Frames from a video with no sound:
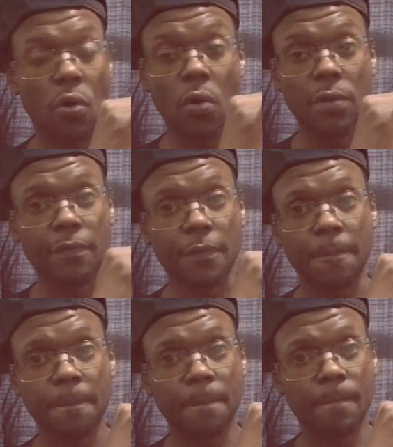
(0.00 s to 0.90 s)
all of them.
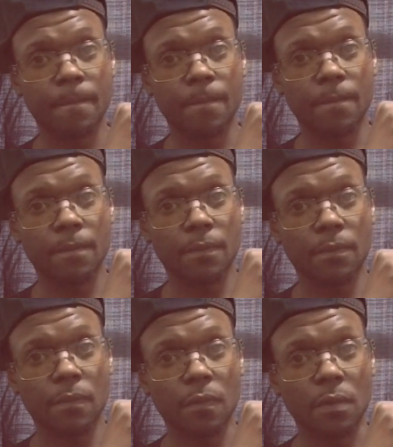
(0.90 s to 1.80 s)

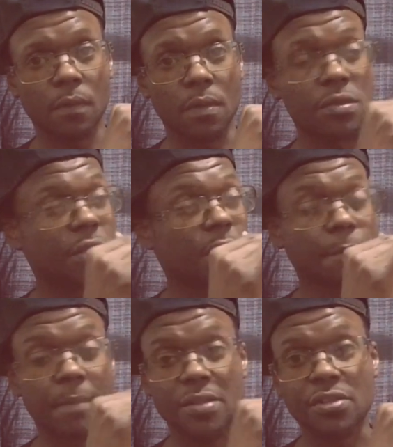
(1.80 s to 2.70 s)
Let's get the
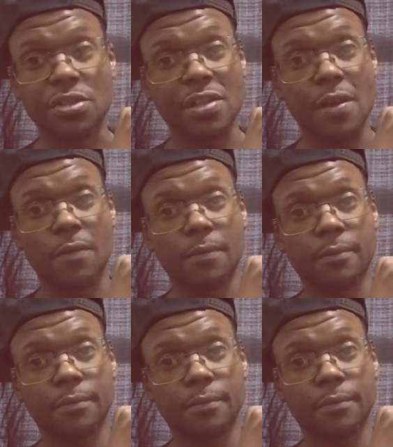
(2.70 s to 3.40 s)
message out.